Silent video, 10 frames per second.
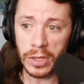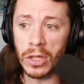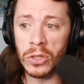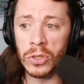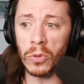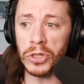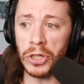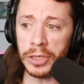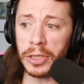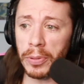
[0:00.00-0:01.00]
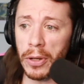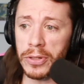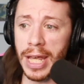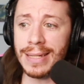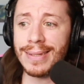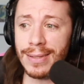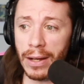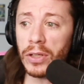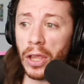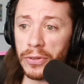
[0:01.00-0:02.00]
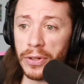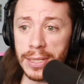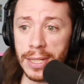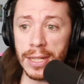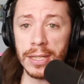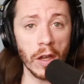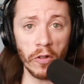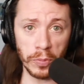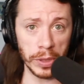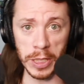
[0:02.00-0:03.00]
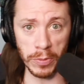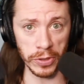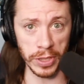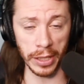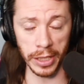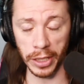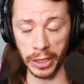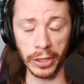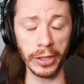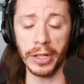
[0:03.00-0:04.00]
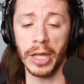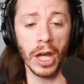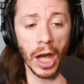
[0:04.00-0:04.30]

So during the protests, several other incidents of police brutality occurred.